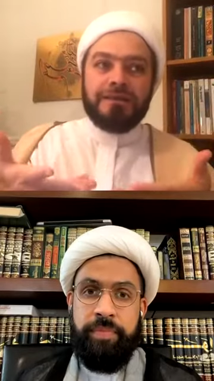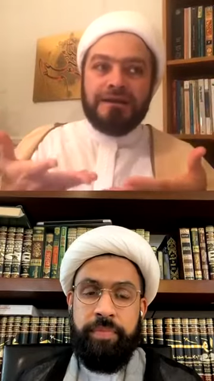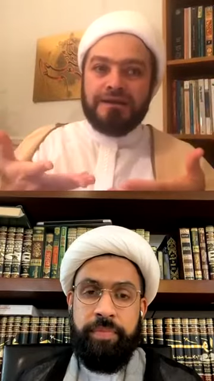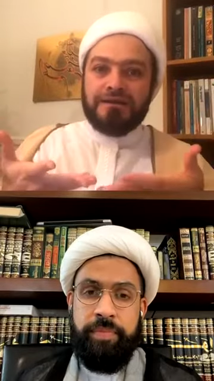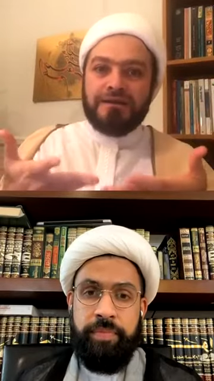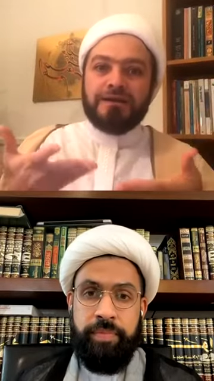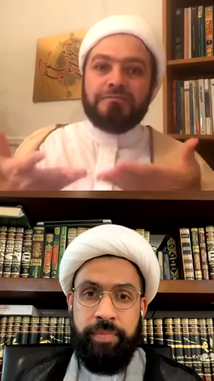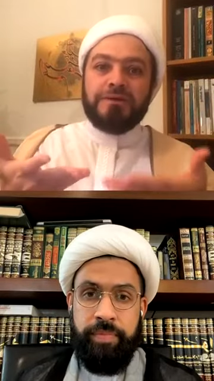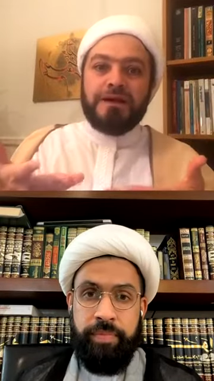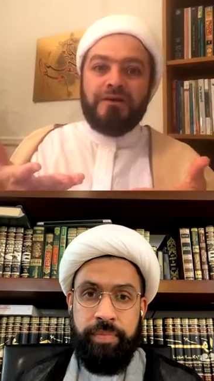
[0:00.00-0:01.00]
Speaker 1: uh, like
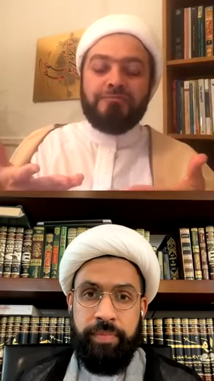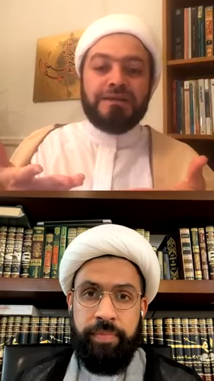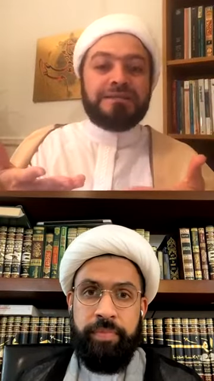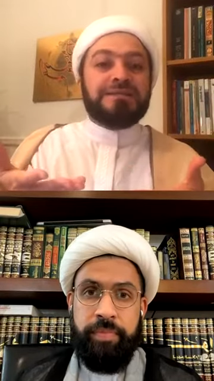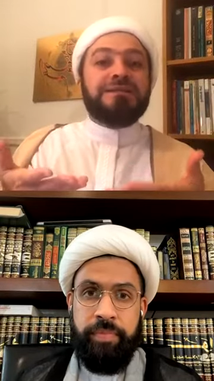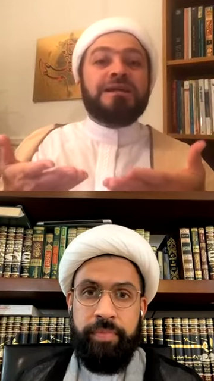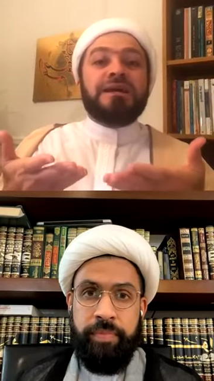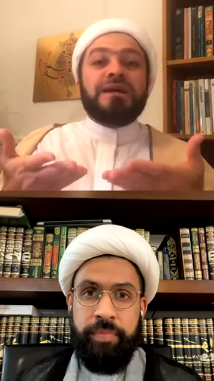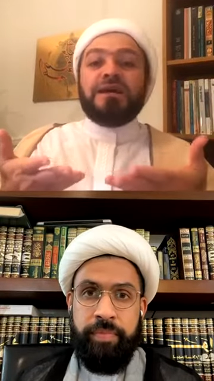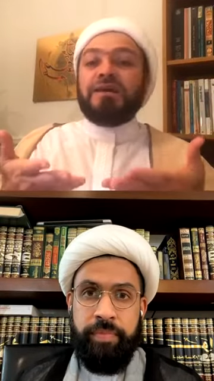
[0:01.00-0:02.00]
of blessing
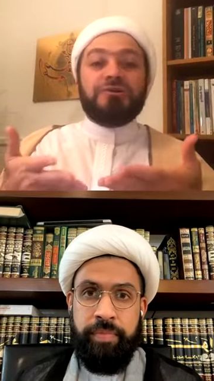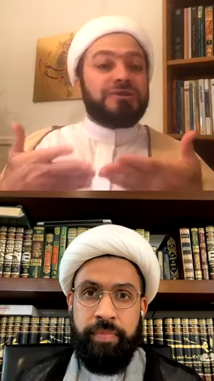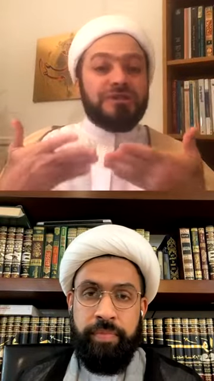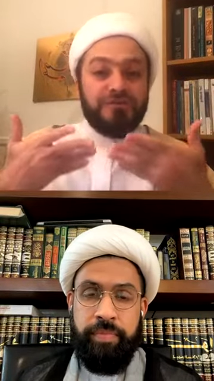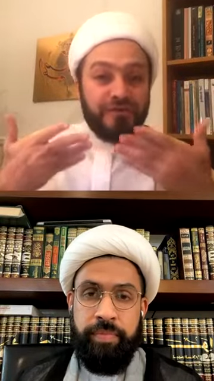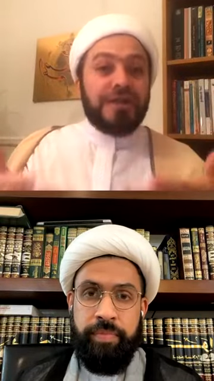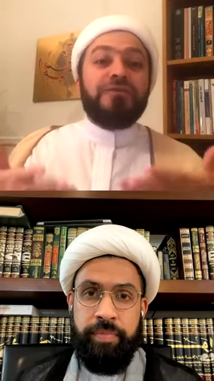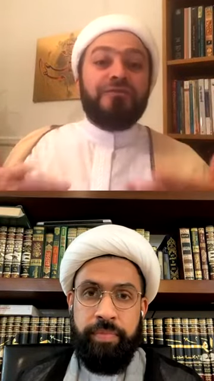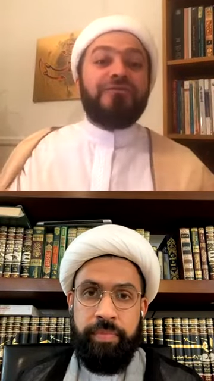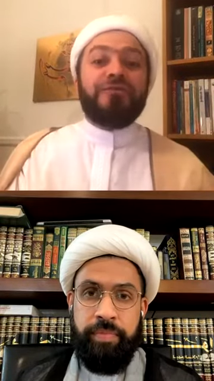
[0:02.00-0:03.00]
he or she
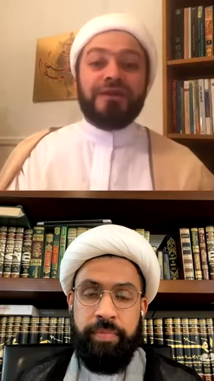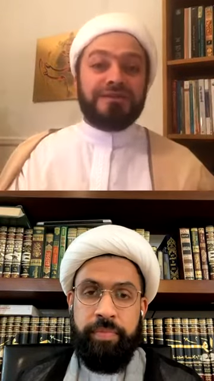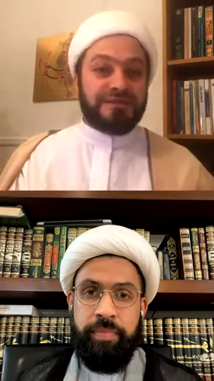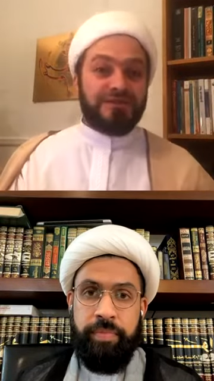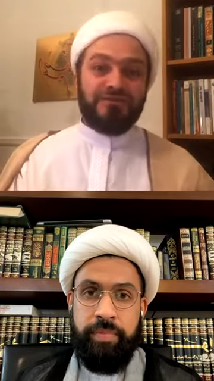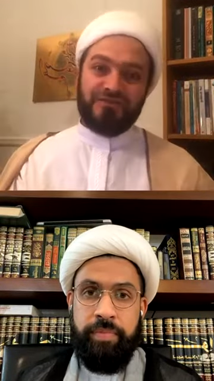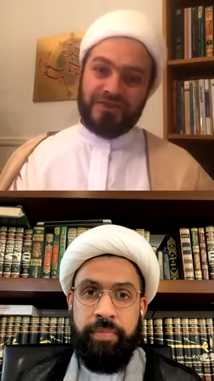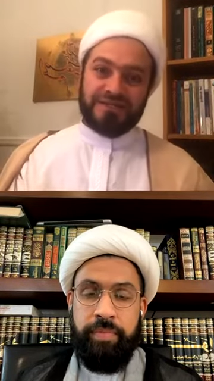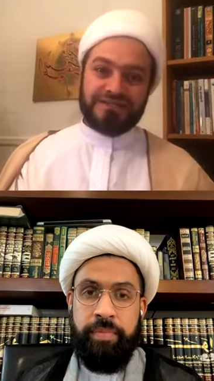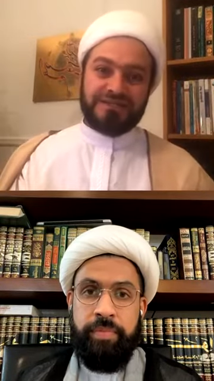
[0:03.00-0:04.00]
will feel the
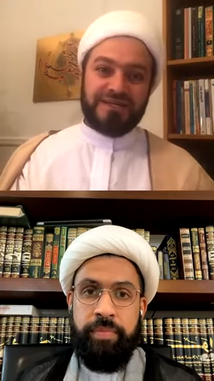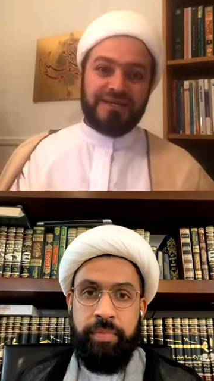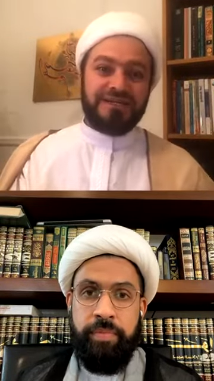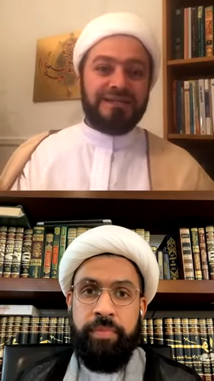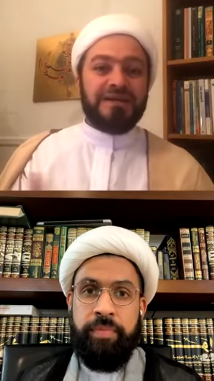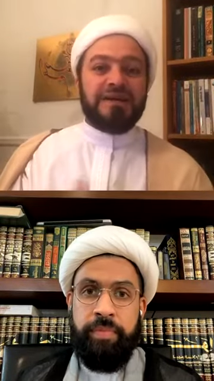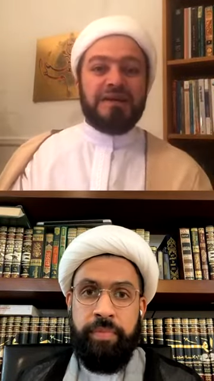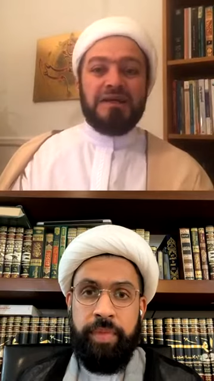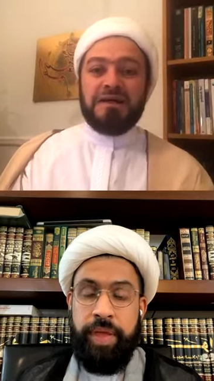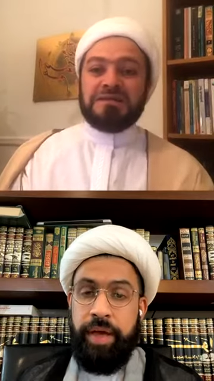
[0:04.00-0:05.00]
difference right
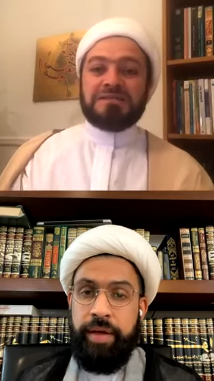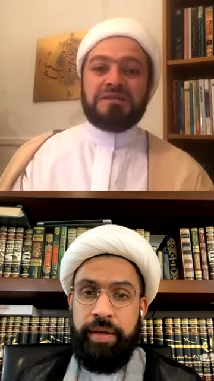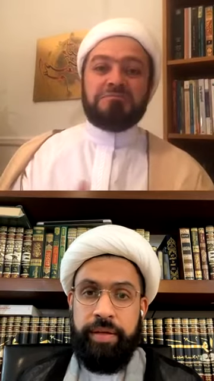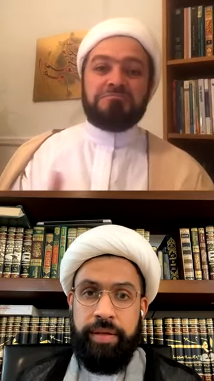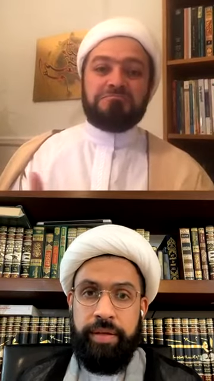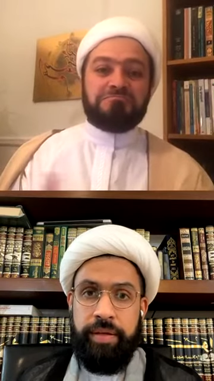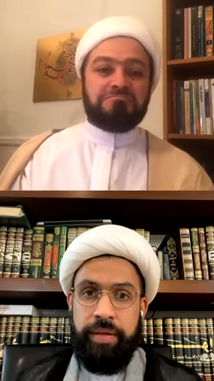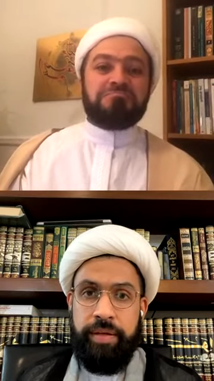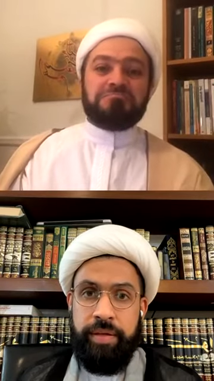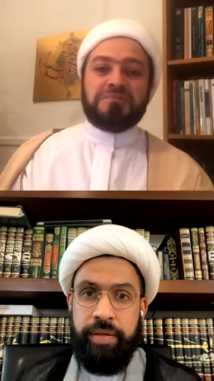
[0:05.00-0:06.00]
Speaker 2: yeah so,
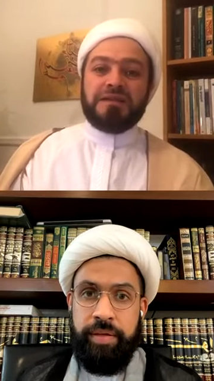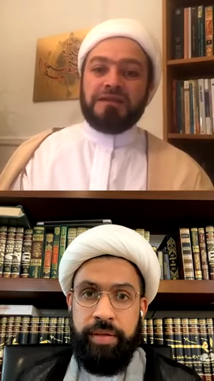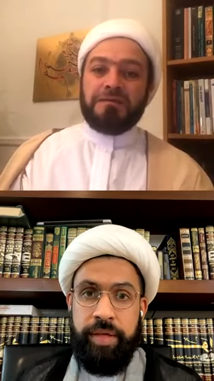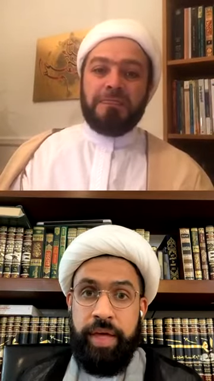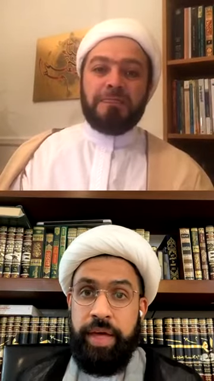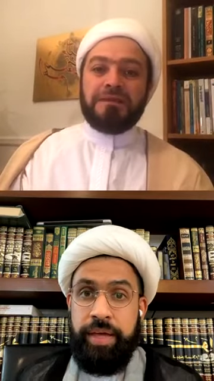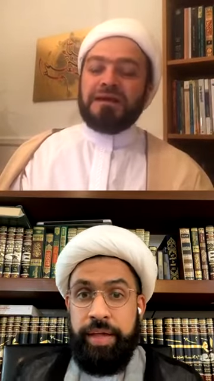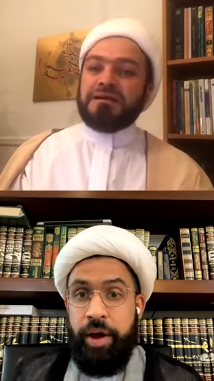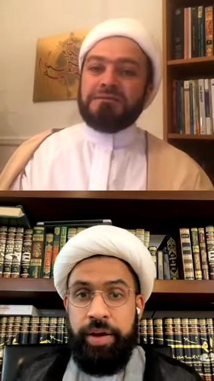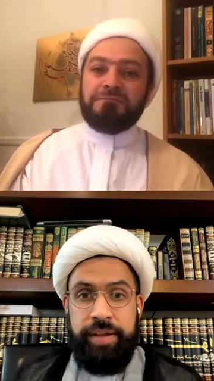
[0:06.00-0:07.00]

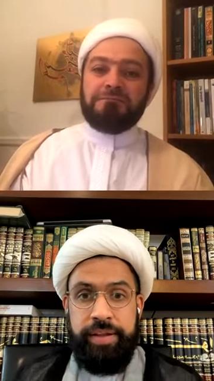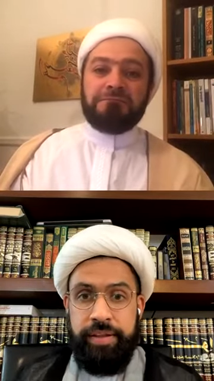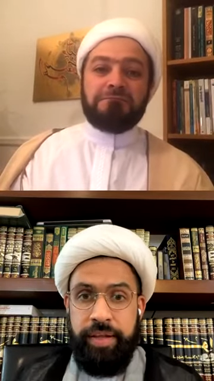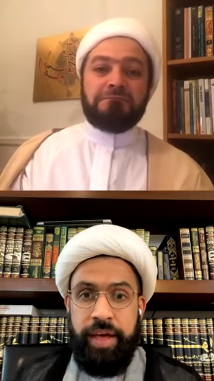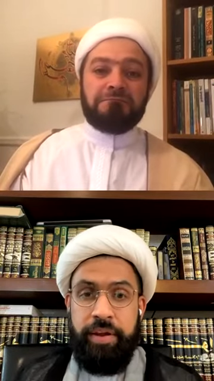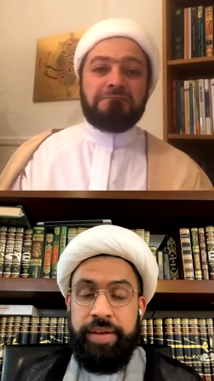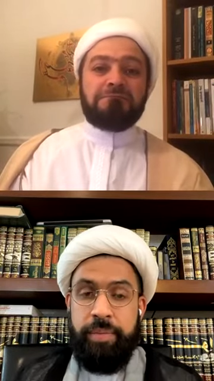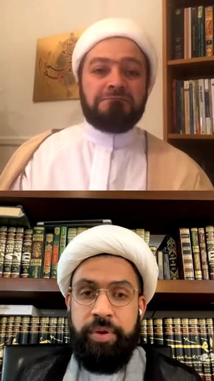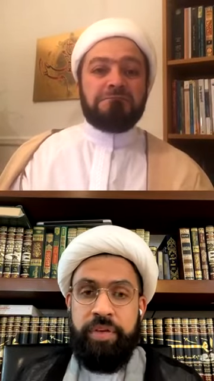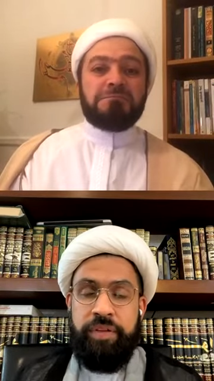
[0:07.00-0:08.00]
yeah. yeah. it's yeah no it's a
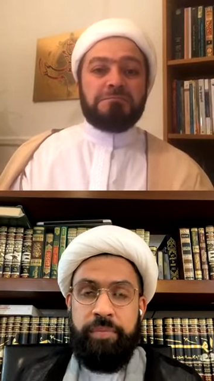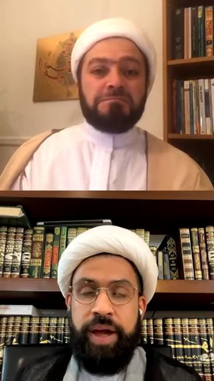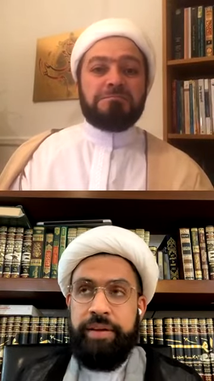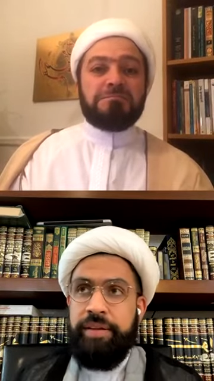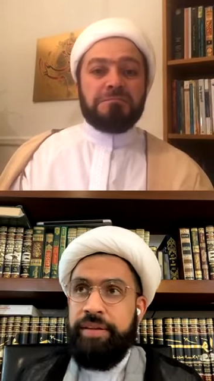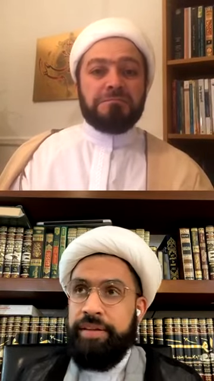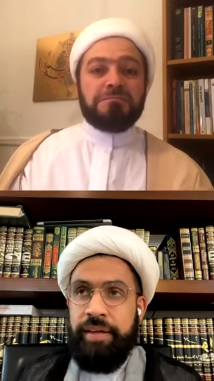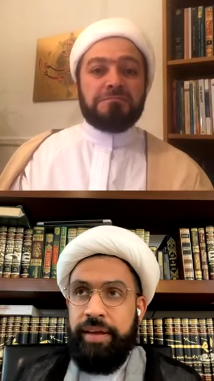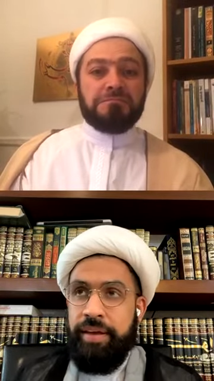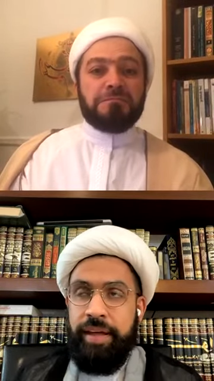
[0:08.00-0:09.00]
beautiful practice
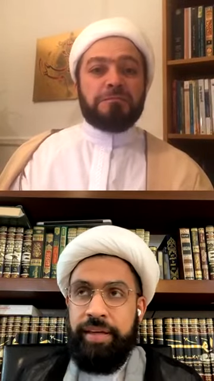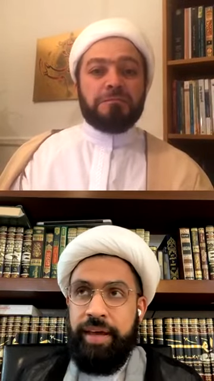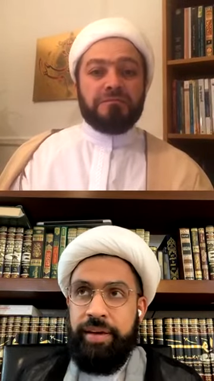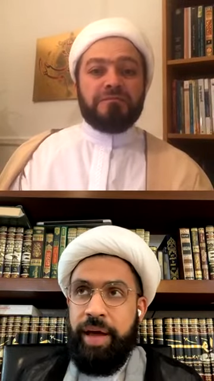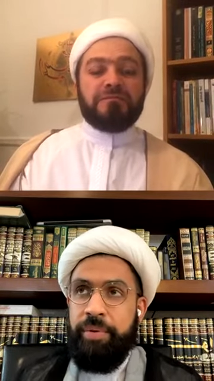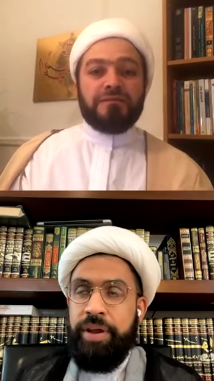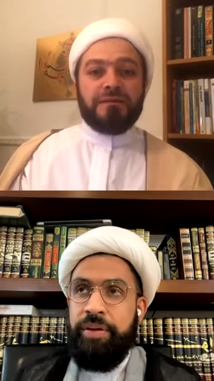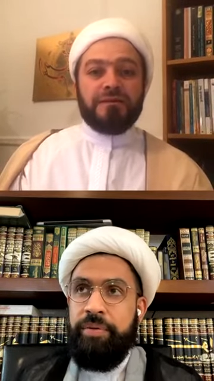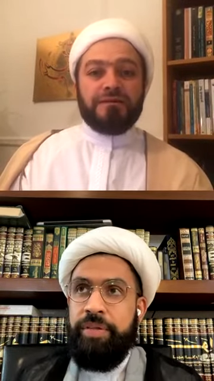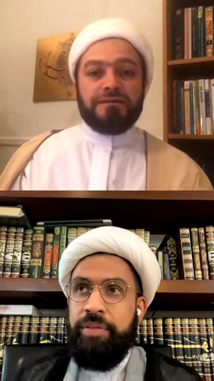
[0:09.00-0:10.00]
again i i would
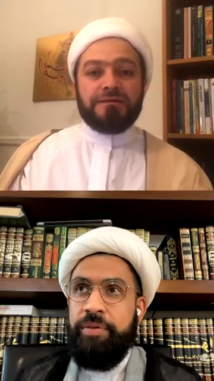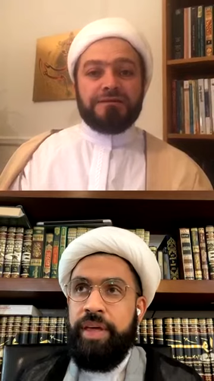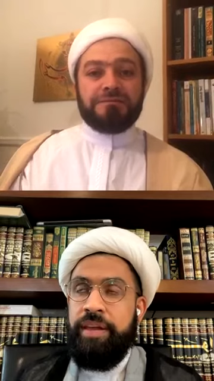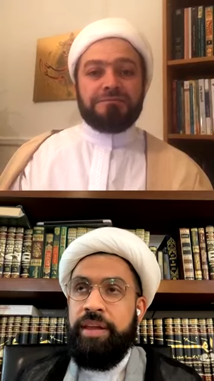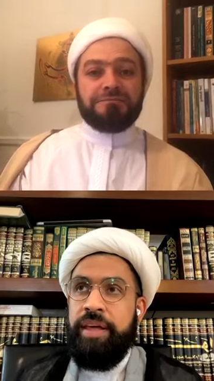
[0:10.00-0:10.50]
agree with you that